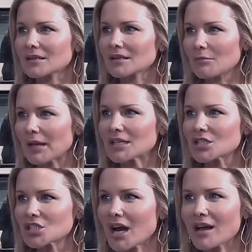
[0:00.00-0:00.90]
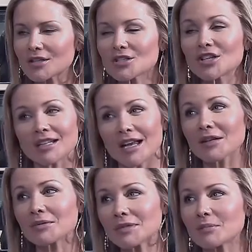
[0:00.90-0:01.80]
the biggest challenge, and yet
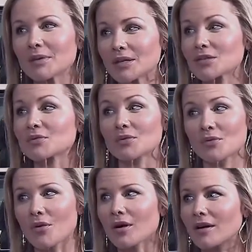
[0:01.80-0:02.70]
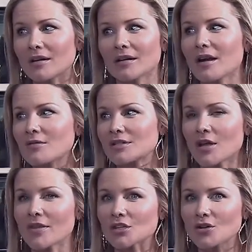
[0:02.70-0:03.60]
it was the biggest reward. I was
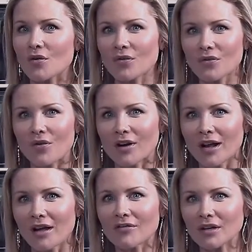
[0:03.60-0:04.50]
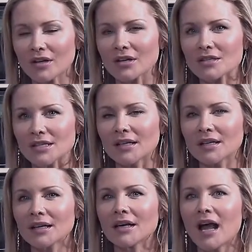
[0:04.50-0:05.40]
on that show for 4.5 years,
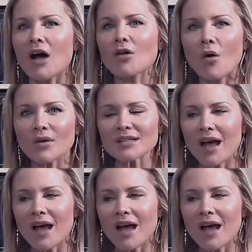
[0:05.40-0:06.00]
and I'll always